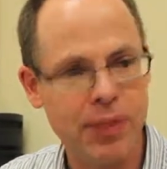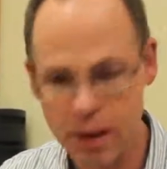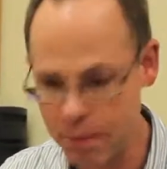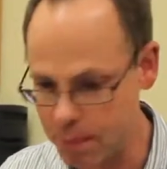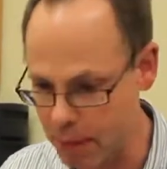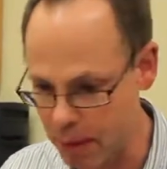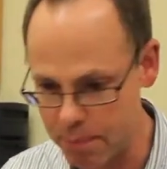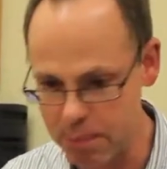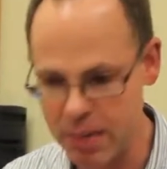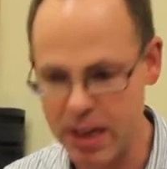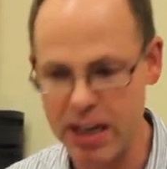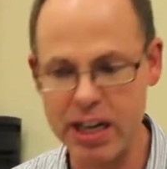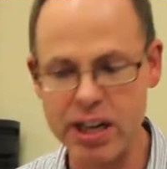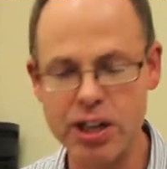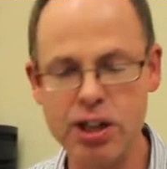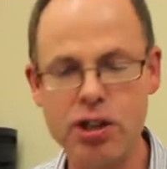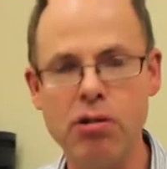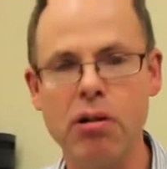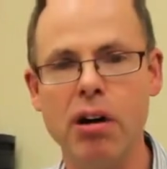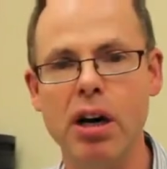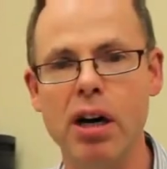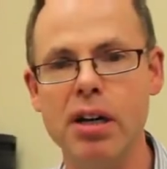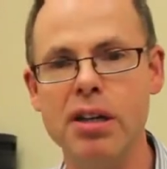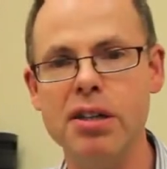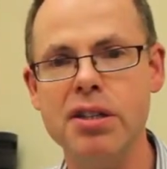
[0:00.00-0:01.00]
but
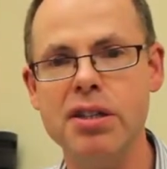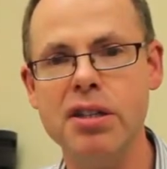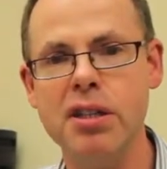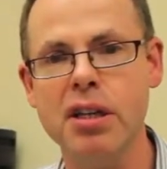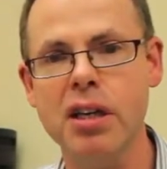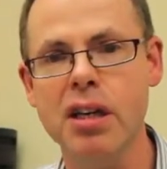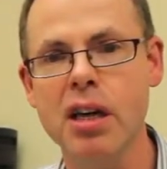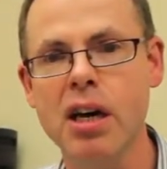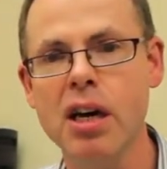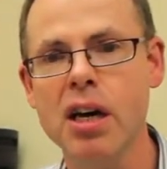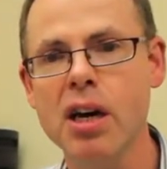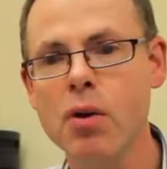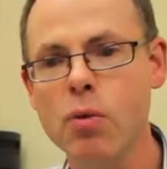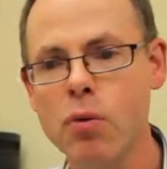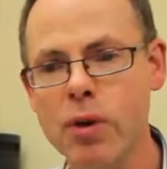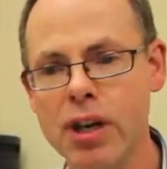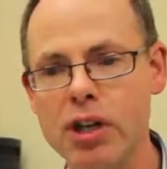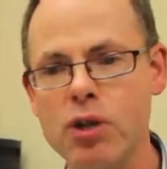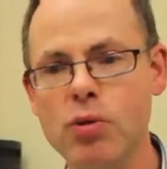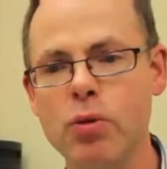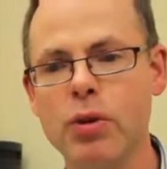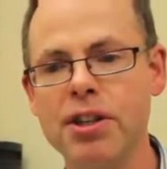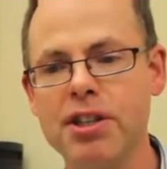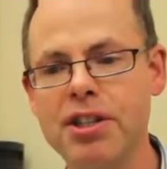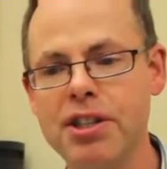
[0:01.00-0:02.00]
miniaturized,
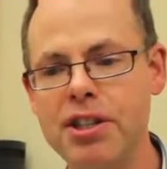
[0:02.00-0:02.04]
which will